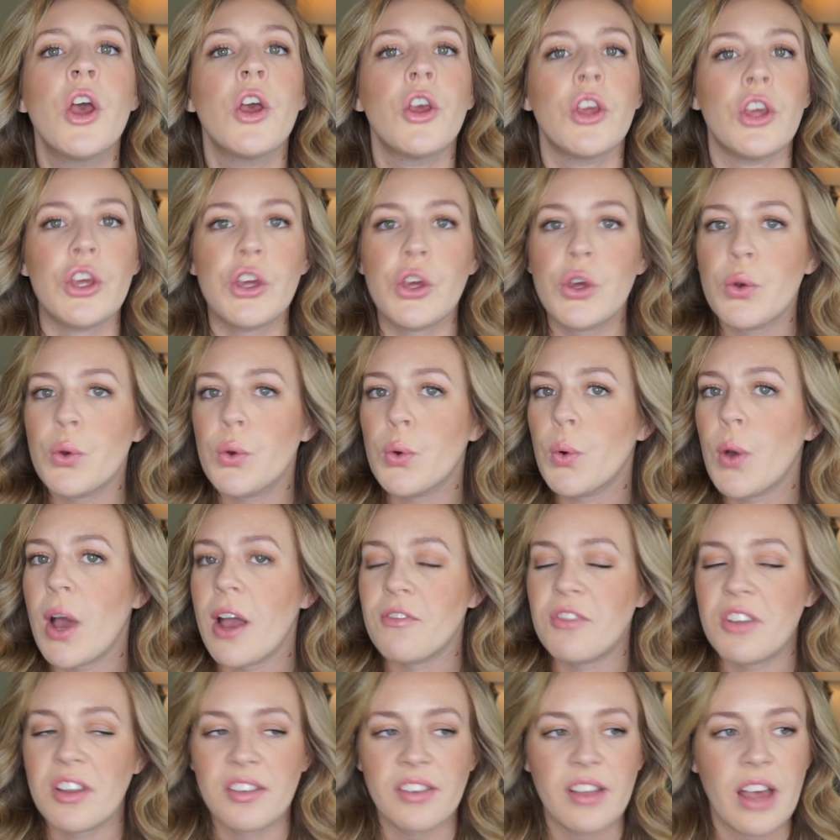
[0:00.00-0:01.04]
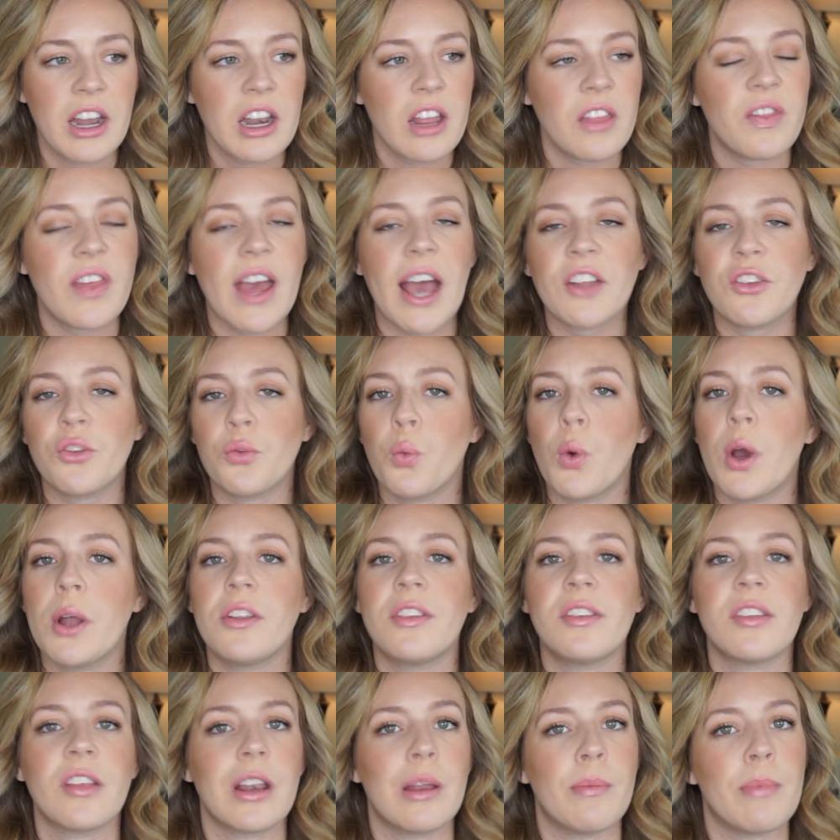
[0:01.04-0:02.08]
You have decided that's
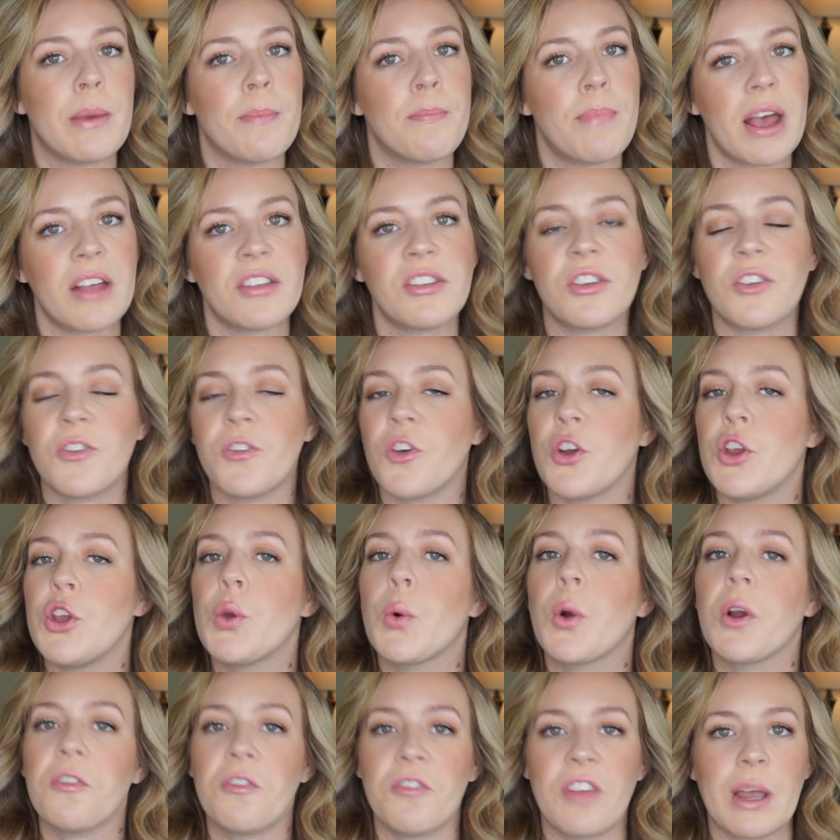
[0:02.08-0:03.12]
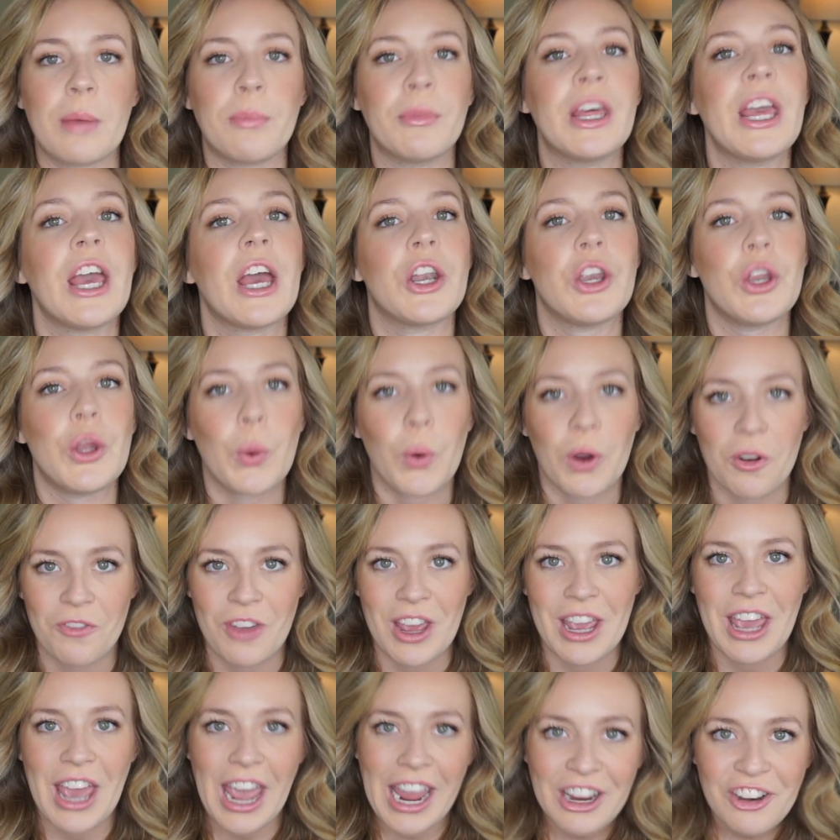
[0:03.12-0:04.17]
what's gonna be best for your family and your
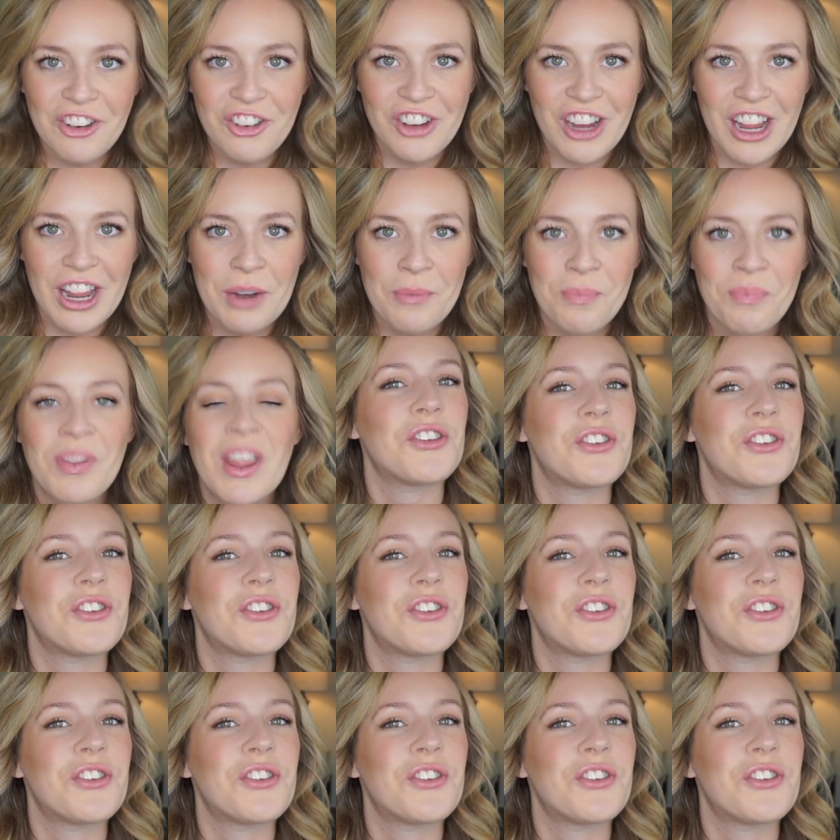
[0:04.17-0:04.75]
vacation.